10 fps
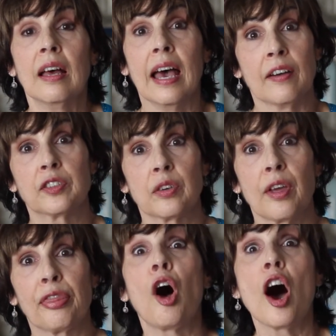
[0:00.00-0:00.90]
after
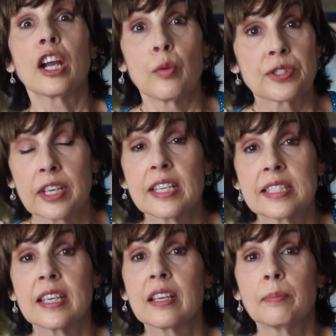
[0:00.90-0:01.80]
I thought I was going to
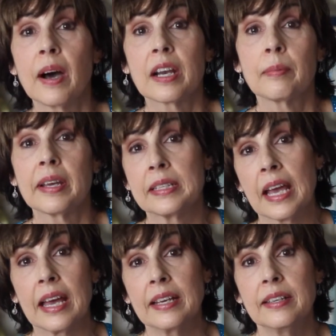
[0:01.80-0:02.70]
say goodbye to my
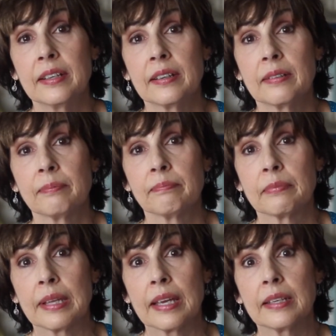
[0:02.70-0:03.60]
dad,
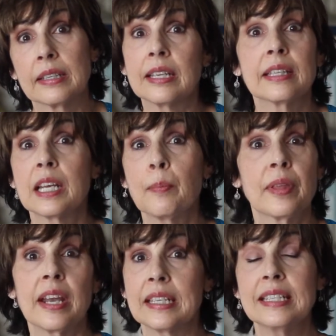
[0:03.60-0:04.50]
and it ended up
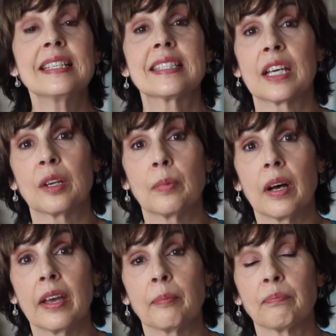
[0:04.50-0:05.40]
that I didn't say
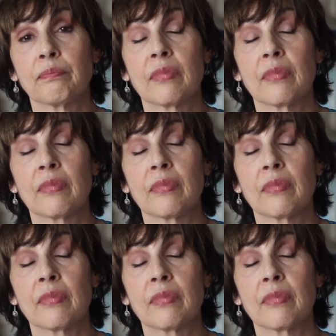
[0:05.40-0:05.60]
goodbye.